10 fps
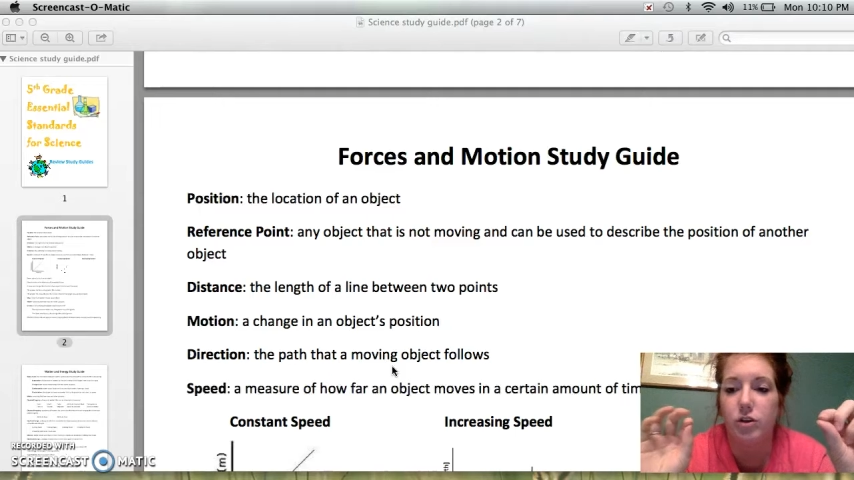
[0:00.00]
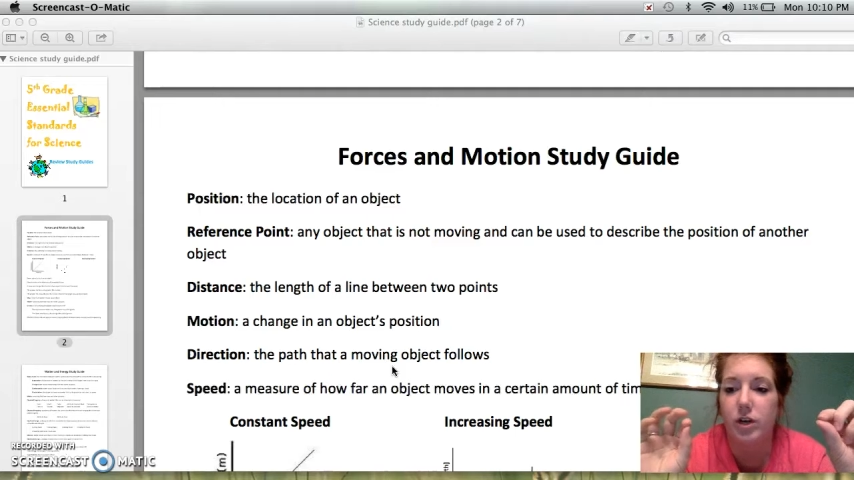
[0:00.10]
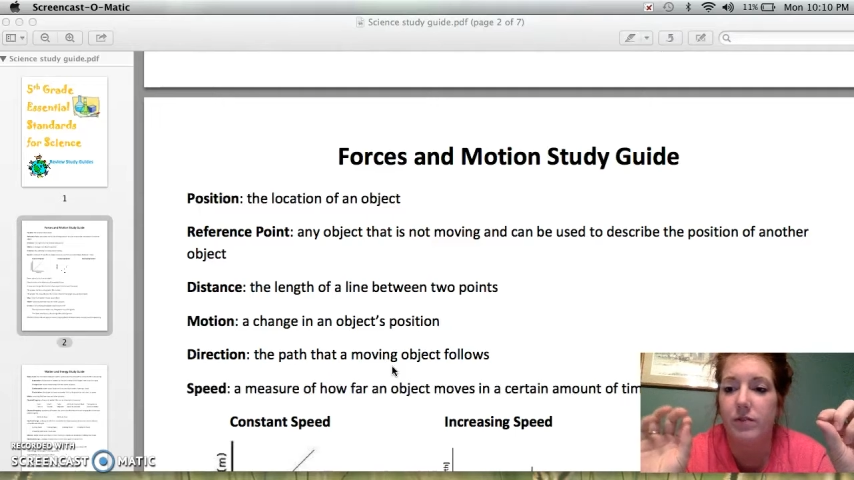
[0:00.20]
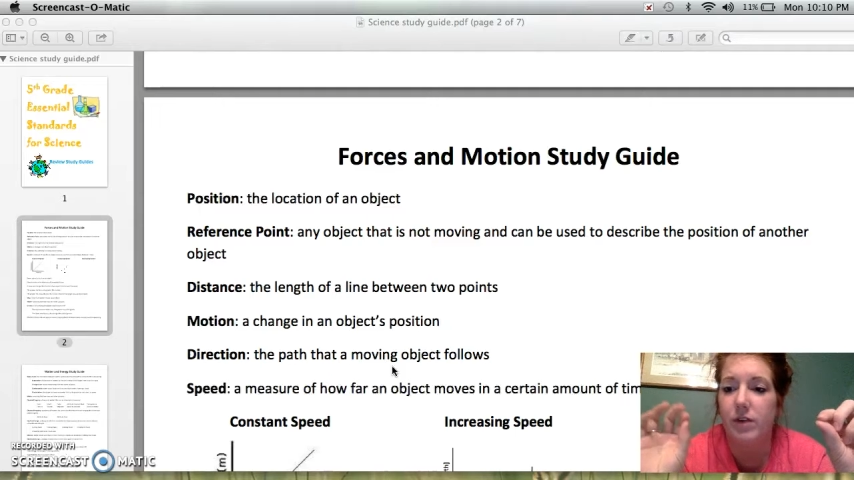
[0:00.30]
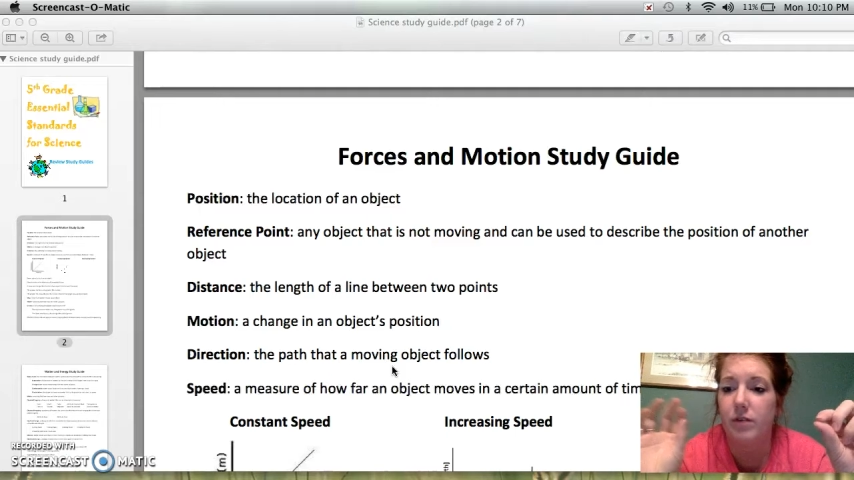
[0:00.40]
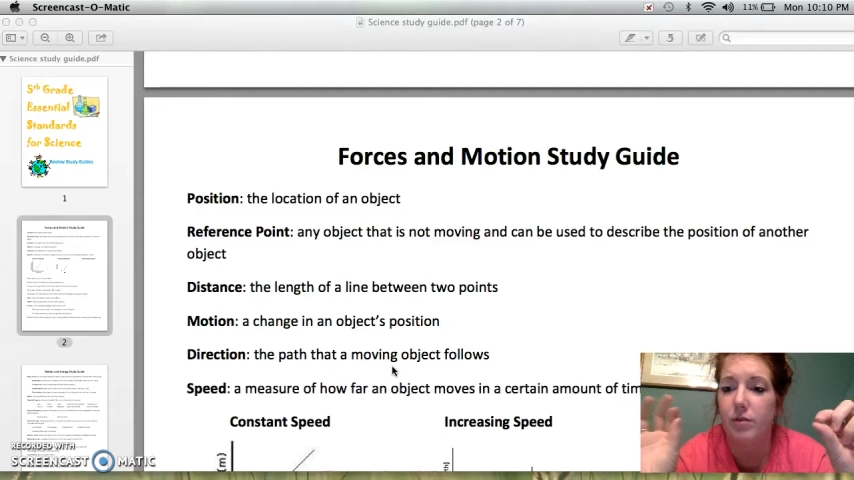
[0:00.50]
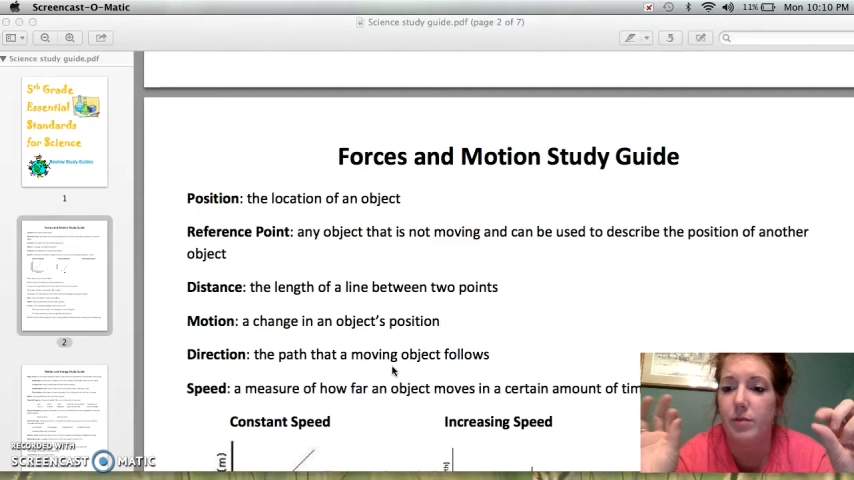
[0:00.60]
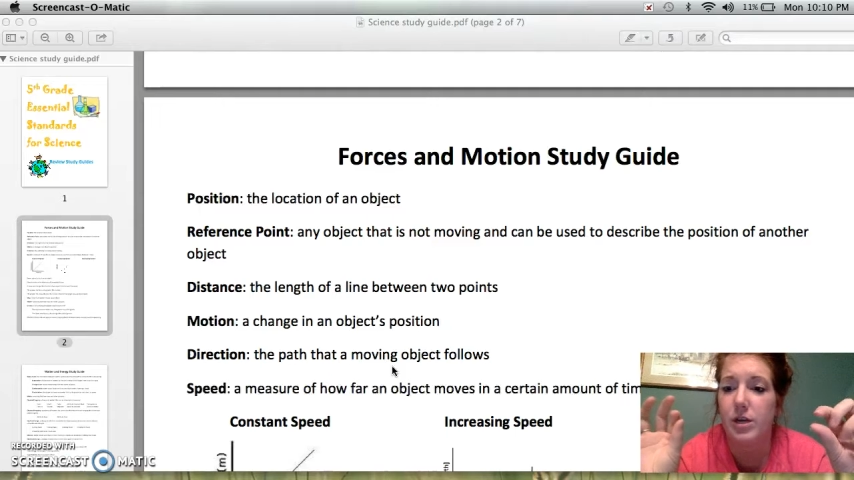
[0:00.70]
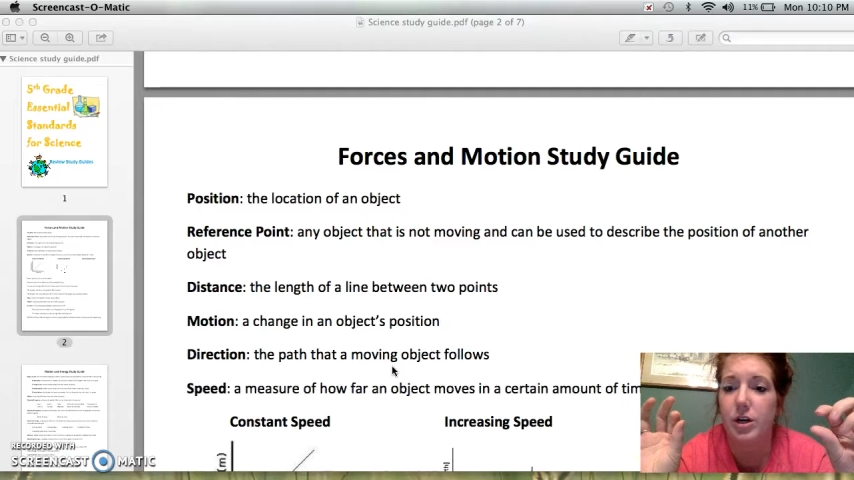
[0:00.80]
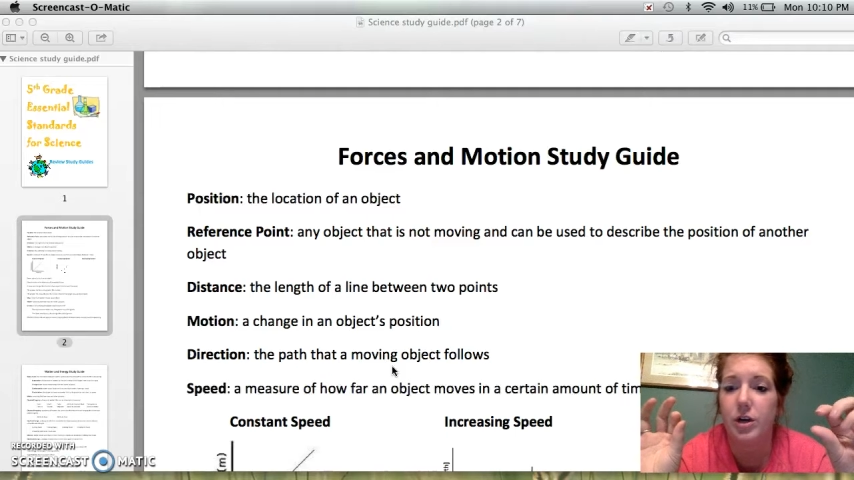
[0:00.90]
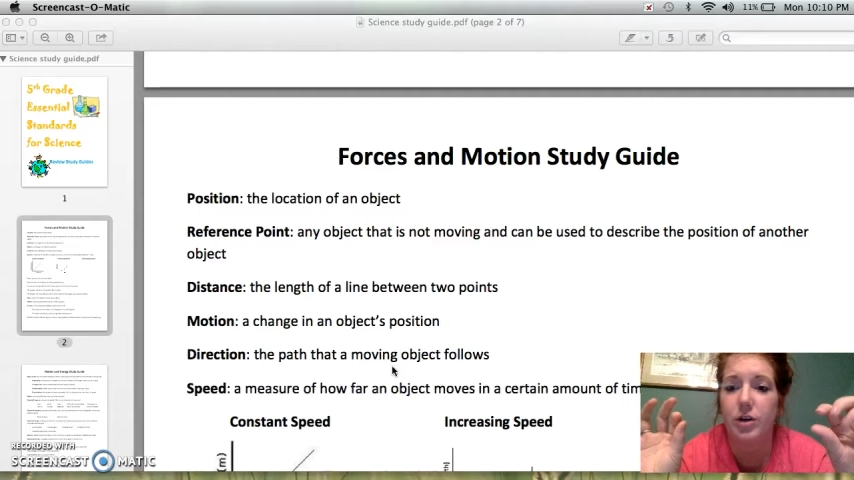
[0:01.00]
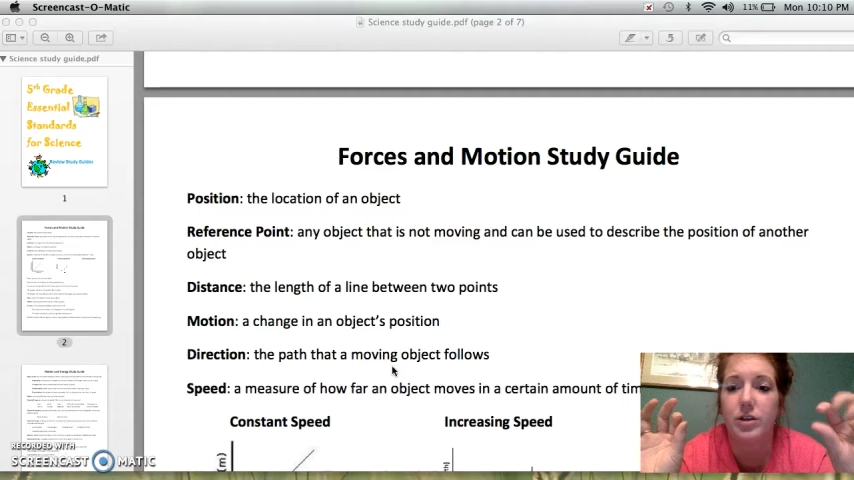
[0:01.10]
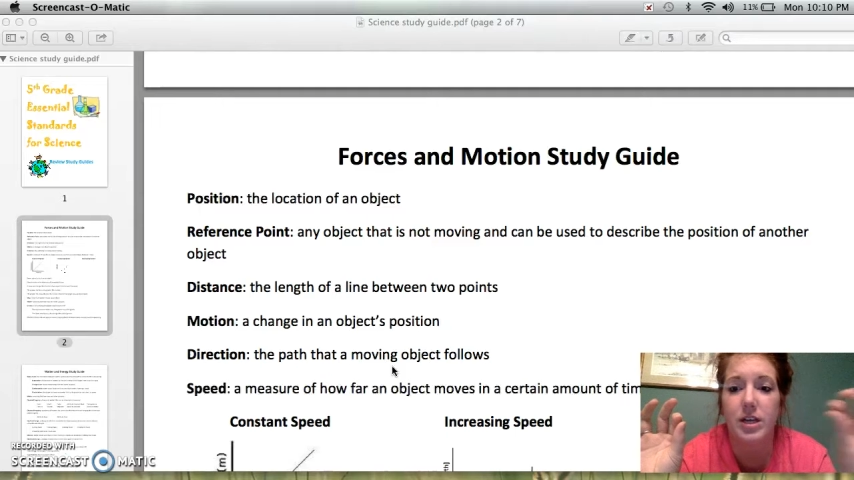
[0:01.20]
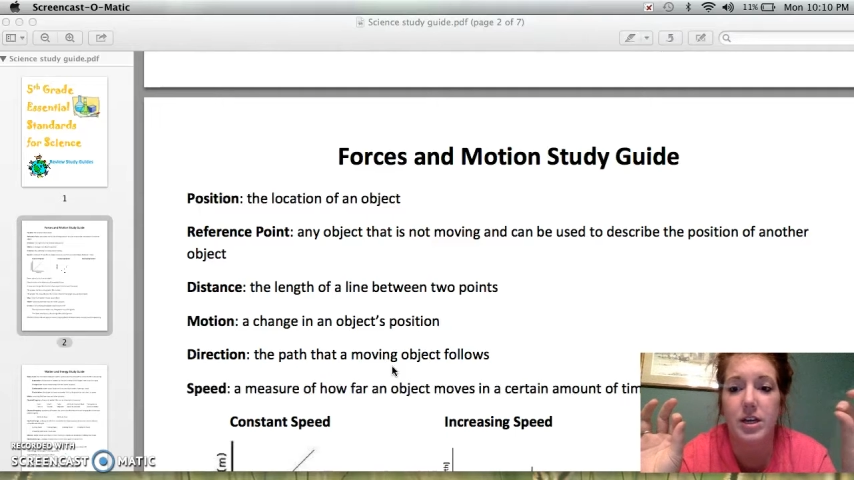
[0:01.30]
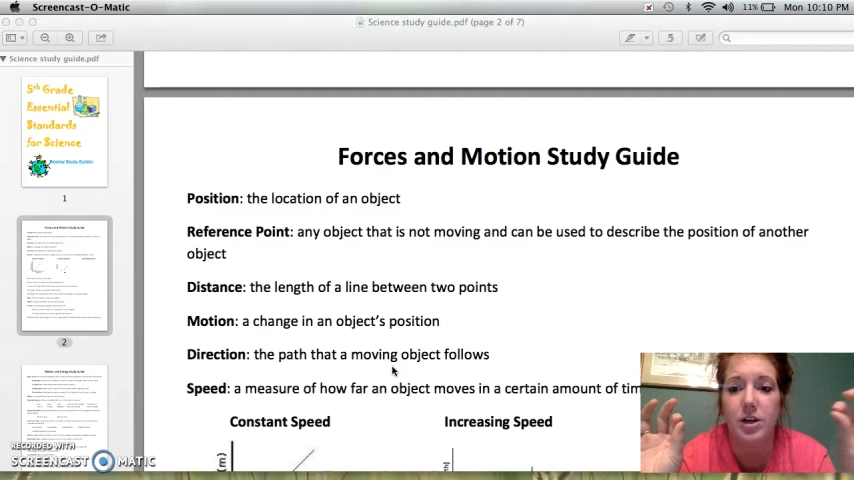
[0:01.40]
trying to find from here
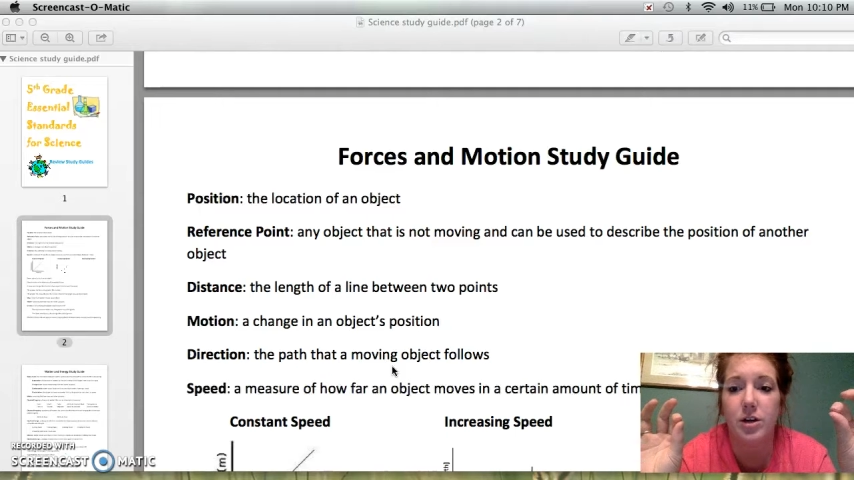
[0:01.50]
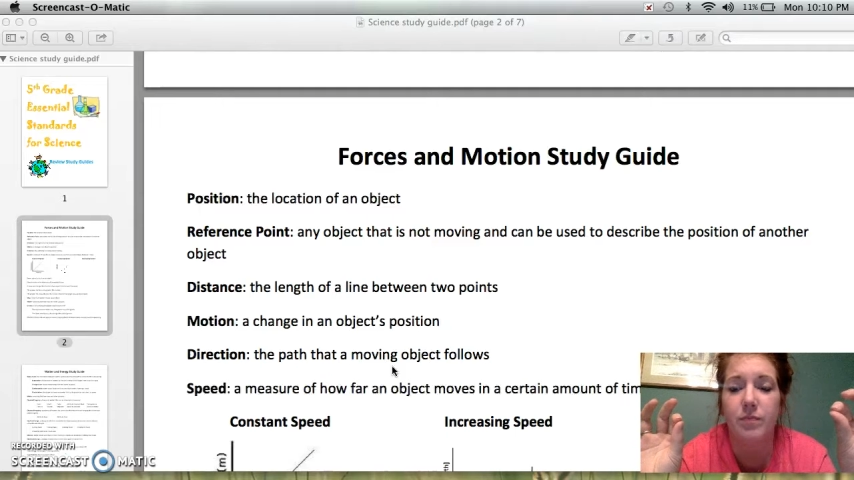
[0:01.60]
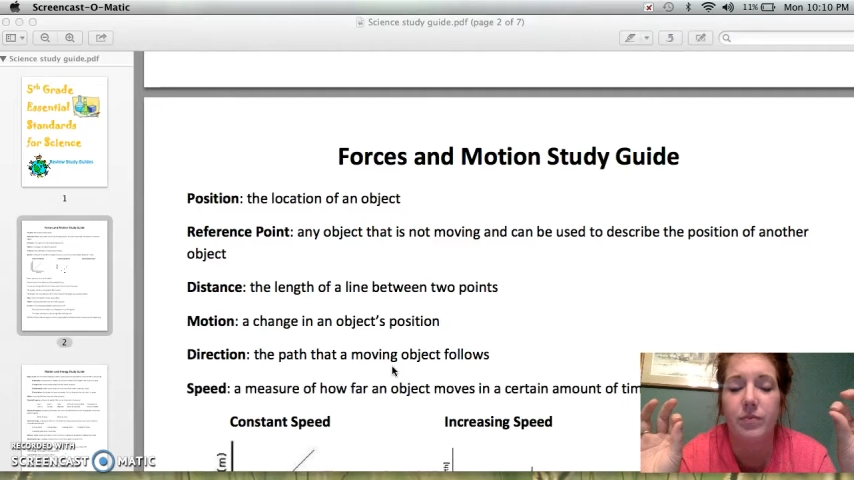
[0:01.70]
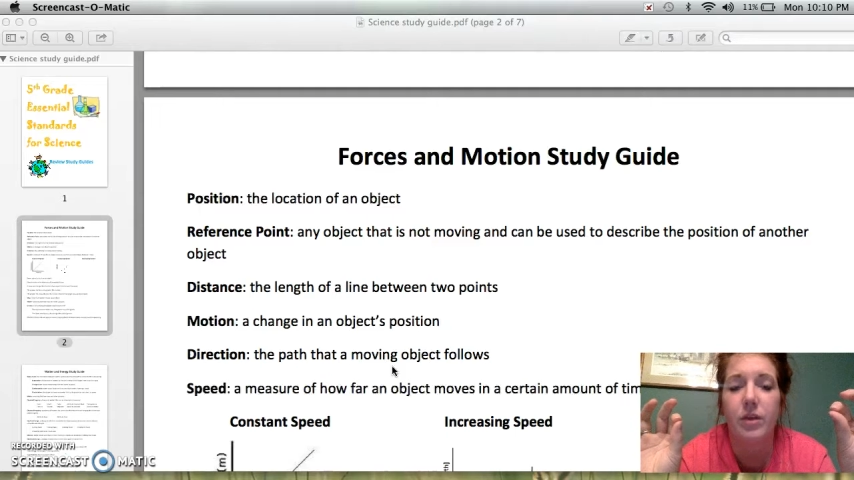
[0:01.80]
to here.